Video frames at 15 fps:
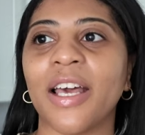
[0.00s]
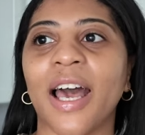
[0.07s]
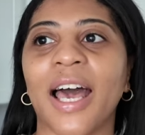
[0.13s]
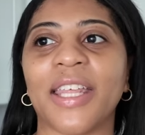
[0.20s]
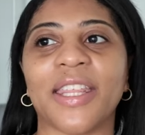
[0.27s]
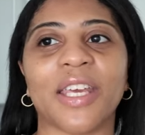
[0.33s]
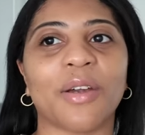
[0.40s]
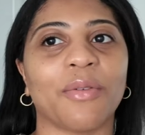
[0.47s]

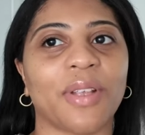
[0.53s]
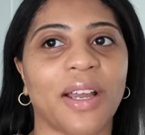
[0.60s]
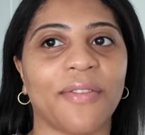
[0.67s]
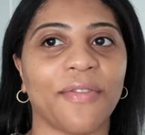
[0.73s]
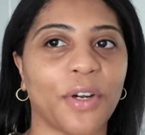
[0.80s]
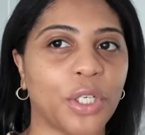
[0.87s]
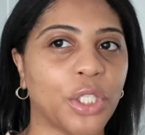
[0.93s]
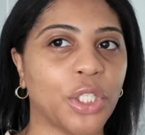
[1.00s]
I think when I
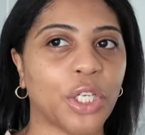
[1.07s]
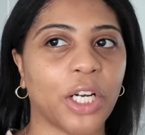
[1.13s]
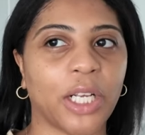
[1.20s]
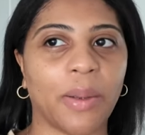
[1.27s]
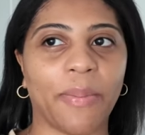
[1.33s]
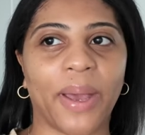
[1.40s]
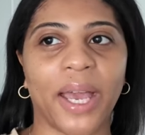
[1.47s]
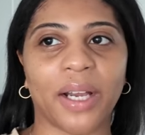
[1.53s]
first
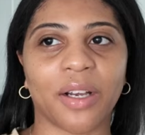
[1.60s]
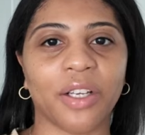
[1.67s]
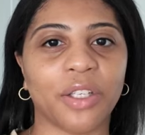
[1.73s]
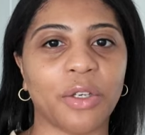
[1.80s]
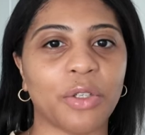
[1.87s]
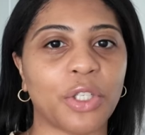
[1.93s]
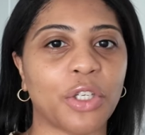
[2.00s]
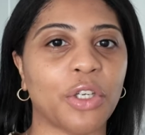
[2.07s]
started back on
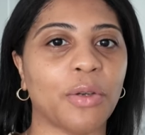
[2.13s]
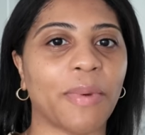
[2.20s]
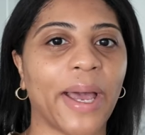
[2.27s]
YouTube,